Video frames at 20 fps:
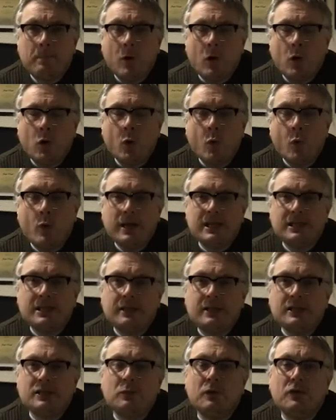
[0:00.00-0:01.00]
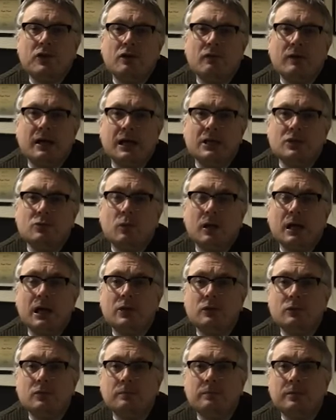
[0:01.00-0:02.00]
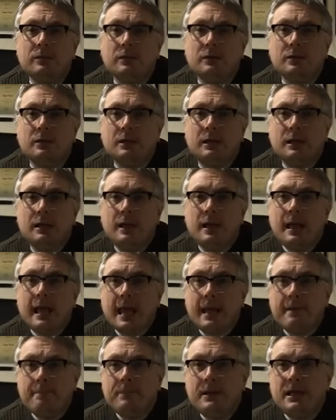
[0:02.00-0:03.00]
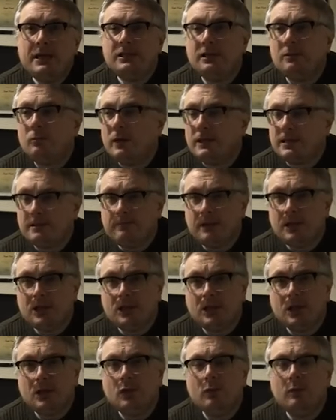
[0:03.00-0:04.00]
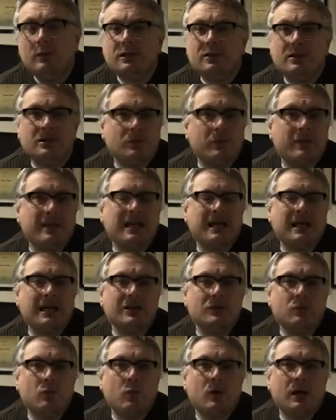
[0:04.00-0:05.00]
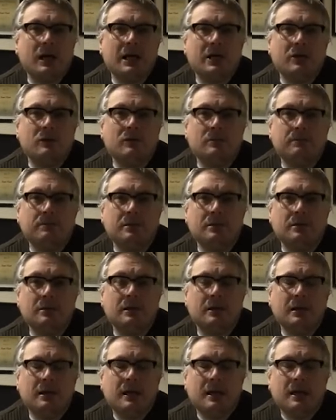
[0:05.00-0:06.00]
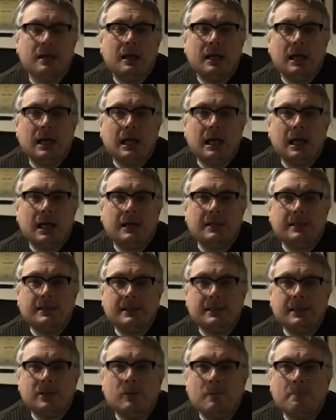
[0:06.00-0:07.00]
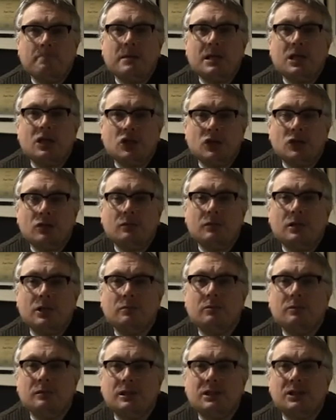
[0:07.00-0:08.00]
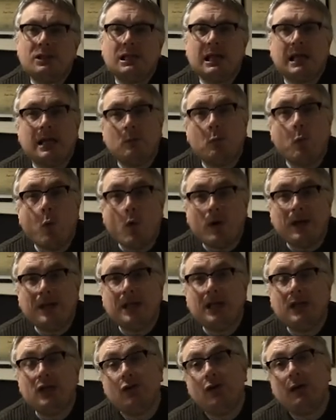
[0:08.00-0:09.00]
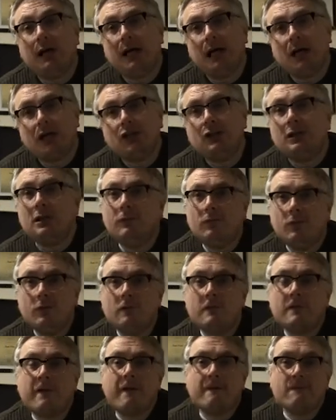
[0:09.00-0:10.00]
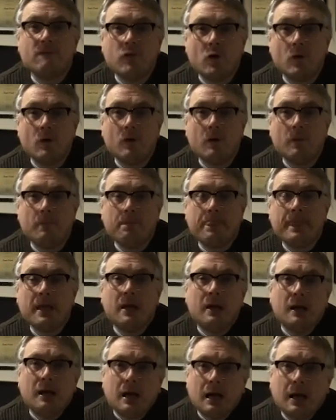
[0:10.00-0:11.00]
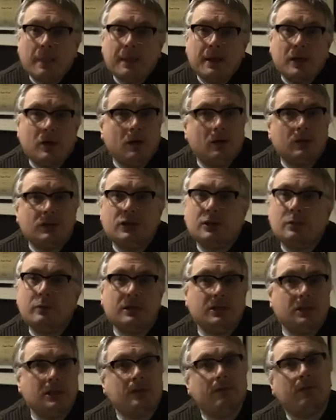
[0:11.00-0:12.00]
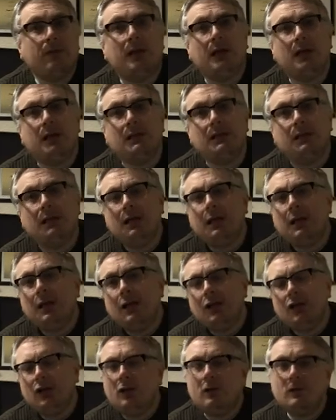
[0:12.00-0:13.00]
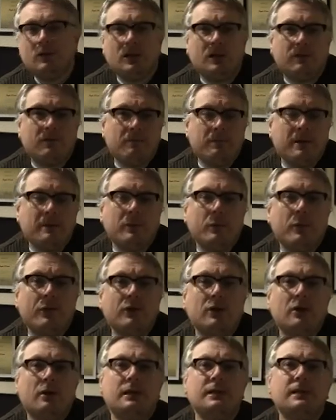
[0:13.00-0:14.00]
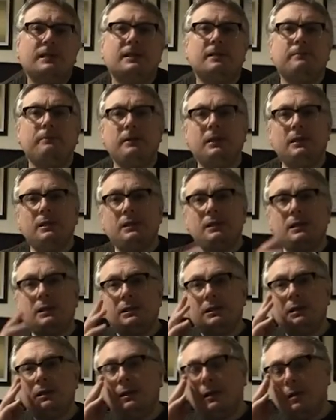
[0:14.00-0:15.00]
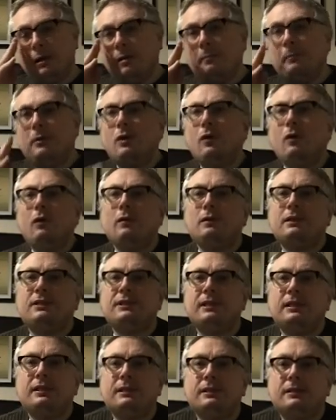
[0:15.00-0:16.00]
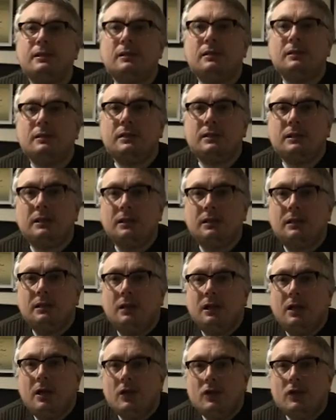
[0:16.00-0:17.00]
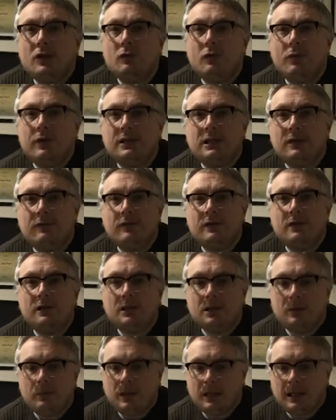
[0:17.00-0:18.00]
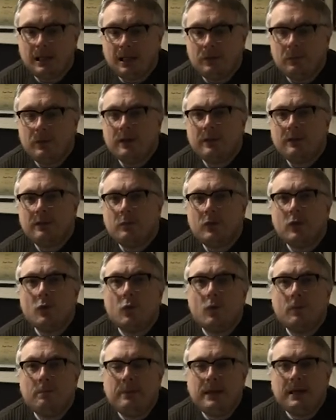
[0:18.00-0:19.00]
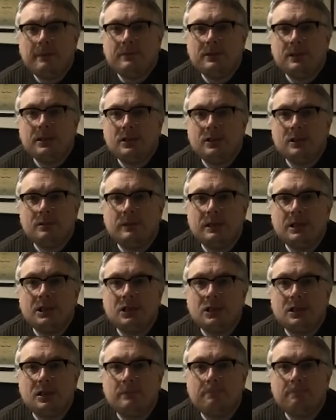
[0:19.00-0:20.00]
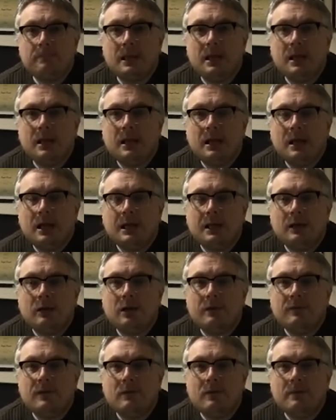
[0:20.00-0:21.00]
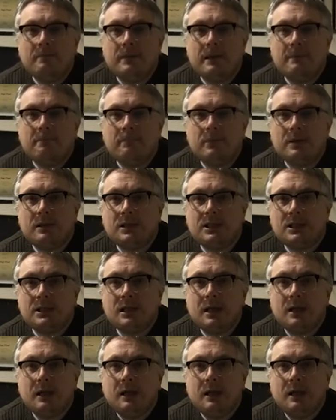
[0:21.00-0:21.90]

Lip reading: go into this with your eyes wide open. MPs in Westminster, go into this with your eyes wide open and, make sure you understand what it is you're actually voting for and the consequences of that, not just for people with learning disabilities, but all citizens. The difficulty we had with the whole PIP situation, and a lot of our members